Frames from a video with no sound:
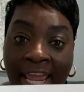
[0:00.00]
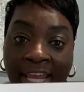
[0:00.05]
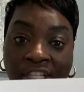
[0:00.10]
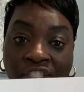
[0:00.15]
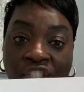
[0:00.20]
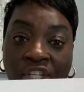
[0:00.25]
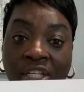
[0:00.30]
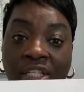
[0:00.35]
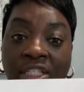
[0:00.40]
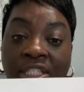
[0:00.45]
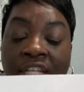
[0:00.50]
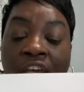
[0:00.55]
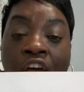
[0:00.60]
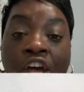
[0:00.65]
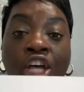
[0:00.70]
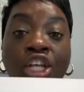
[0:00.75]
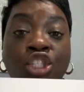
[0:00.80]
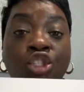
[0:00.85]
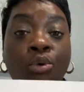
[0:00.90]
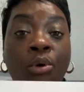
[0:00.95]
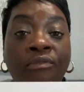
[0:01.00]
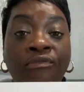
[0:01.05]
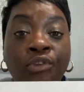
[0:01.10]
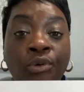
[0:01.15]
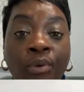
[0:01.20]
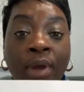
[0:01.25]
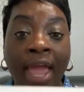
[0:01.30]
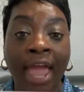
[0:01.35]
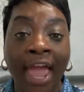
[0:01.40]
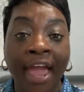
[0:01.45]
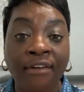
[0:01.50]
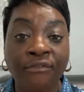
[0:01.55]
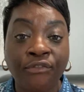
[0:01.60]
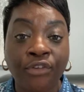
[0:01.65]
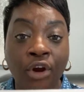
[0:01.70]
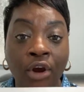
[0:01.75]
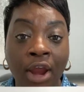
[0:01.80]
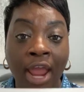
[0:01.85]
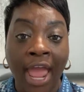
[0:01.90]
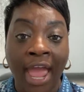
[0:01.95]
agents. So if you
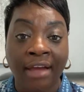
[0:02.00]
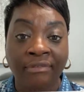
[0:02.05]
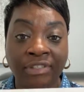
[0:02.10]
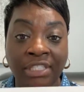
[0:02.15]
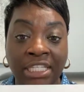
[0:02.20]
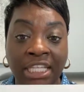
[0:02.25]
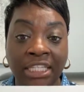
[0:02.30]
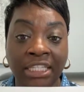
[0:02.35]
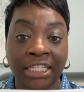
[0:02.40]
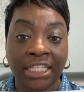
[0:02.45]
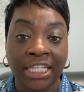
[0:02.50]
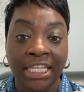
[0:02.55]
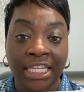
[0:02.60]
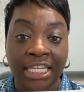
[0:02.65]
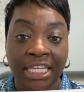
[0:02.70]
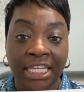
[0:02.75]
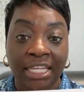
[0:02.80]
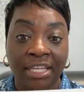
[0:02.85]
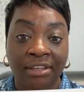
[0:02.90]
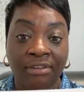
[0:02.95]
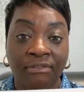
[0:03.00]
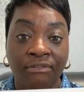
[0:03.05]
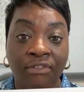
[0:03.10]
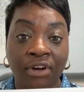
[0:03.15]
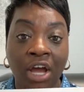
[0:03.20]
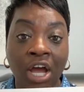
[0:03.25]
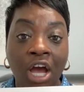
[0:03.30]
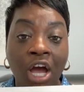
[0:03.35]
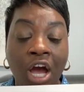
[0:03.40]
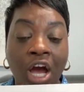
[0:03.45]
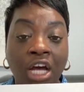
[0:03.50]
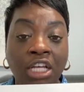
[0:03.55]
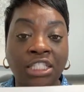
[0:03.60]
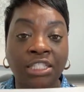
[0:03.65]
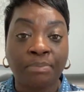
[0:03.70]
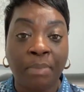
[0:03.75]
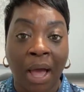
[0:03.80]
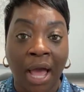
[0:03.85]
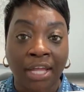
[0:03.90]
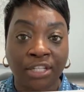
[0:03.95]
ever have to leave a
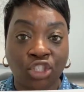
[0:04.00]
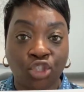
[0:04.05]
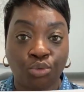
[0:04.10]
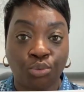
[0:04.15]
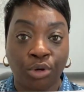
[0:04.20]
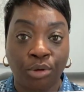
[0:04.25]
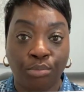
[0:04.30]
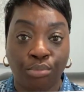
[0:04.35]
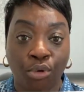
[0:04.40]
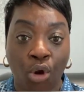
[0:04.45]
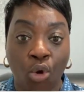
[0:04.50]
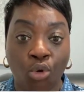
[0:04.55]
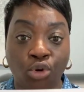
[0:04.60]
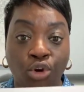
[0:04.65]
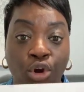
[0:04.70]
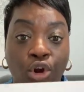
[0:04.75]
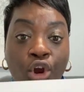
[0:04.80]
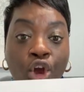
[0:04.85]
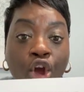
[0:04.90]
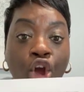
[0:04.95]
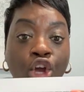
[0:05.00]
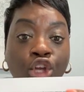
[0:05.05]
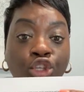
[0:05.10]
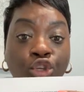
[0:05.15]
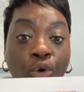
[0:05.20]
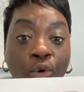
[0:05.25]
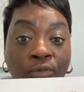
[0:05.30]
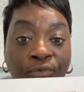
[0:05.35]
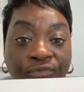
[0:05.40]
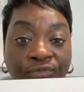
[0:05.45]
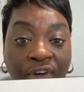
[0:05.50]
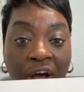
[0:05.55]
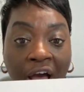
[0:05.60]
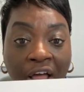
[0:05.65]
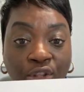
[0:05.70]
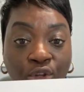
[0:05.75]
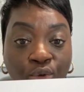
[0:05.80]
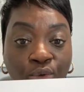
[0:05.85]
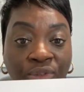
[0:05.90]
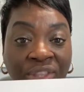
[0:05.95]
sponsoring broker, you'll
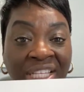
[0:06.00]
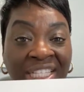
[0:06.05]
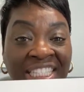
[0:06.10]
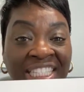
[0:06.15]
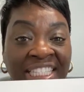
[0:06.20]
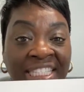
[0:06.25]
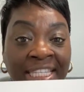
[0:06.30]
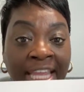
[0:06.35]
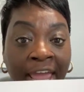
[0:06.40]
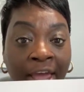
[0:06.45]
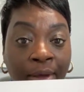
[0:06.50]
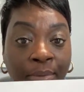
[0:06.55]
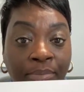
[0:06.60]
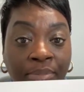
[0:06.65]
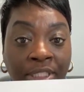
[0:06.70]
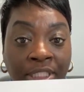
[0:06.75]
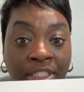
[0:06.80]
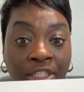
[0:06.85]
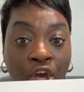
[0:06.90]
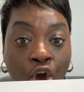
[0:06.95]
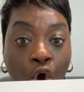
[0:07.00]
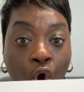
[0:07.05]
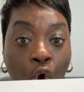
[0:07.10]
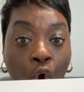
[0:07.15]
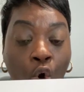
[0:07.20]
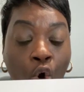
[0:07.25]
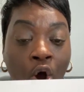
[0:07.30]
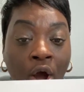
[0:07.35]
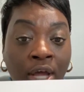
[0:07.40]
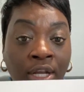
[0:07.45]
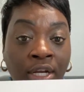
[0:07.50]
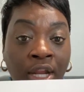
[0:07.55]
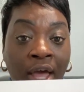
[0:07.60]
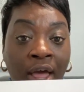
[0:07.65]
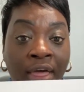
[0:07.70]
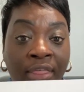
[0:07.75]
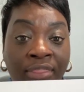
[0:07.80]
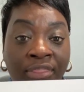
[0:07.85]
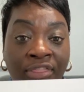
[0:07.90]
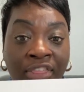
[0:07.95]
follow the steps on
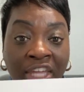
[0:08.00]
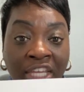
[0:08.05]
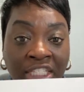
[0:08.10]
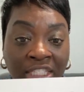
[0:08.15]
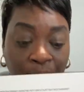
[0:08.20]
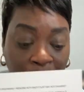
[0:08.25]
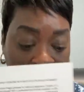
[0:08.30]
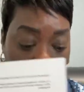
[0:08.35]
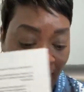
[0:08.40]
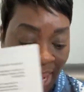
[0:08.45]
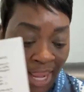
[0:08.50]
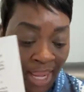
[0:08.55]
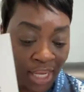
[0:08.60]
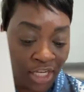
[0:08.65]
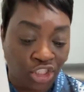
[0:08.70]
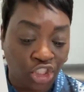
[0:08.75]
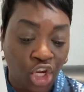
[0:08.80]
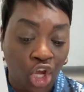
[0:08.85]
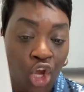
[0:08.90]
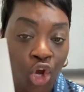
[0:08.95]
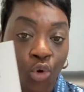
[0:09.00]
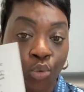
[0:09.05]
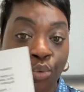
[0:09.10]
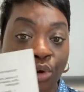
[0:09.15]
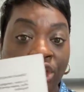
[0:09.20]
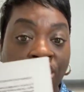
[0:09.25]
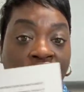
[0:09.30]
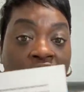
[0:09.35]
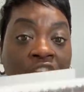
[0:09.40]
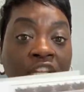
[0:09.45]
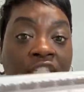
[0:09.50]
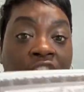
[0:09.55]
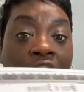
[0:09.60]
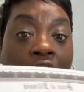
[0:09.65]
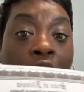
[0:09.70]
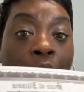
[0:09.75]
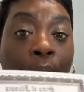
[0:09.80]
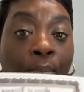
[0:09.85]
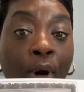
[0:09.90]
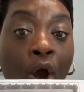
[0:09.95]
this page, which is
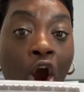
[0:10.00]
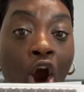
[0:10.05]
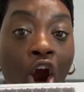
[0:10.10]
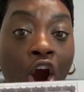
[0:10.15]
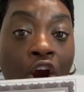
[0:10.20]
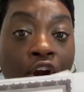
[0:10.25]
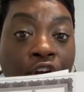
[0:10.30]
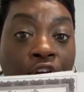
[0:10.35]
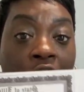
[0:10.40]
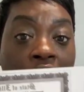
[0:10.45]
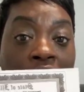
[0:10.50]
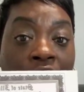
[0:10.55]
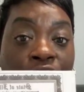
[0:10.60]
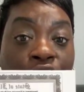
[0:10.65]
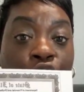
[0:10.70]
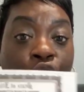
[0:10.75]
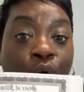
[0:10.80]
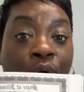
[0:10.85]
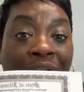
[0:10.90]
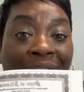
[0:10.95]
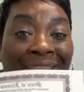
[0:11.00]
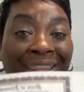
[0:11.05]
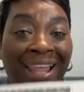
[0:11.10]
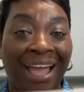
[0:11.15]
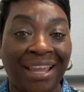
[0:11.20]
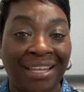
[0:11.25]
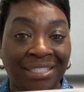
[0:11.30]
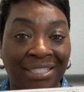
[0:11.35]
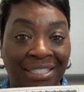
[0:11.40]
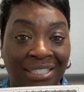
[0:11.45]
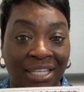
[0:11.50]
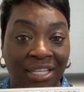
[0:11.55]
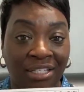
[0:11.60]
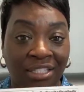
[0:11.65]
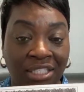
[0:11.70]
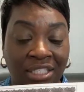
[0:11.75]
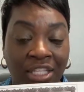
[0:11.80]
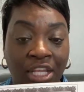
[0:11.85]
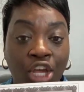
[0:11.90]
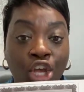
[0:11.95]
a part of your
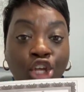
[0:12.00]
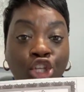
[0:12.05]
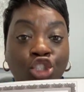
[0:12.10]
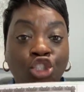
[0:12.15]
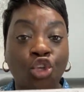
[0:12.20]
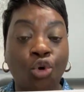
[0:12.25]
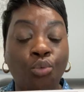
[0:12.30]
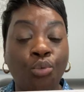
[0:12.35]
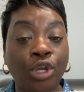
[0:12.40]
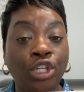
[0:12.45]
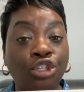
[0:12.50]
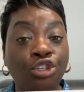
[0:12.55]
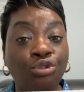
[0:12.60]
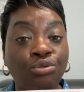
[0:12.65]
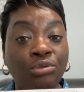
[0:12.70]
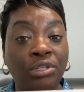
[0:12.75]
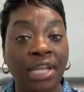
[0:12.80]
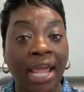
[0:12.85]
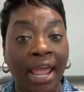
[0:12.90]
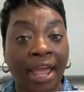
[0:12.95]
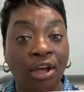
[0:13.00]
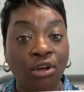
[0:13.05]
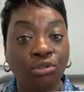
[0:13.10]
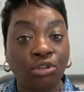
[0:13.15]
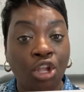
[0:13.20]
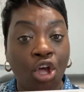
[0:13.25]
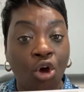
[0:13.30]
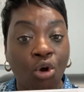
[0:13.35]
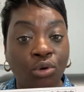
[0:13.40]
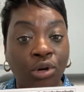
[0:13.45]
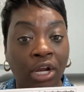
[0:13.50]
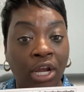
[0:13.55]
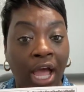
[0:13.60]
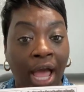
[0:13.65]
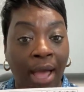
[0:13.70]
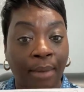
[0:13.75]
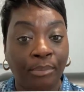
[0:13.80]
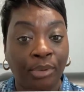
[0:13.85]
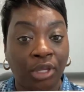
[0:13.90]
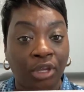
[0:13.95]
license. So when you download a
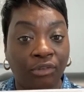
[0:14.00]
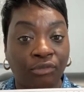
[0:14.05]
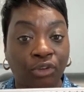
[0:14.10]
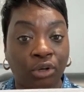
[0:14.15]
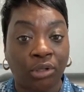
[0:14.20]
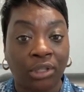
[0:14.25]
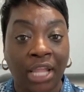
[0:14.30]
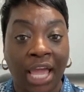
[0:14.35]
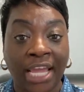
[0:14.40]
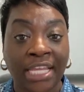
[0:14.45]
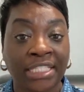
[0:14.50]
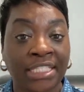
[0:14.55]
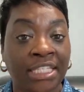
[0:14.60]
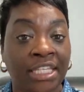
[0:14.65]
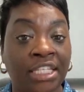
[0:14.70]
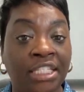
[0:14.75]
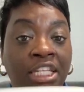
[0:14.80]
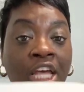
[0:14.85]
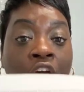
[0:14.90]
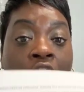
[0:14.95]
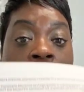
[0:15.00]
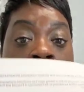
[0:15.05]
copy of your license,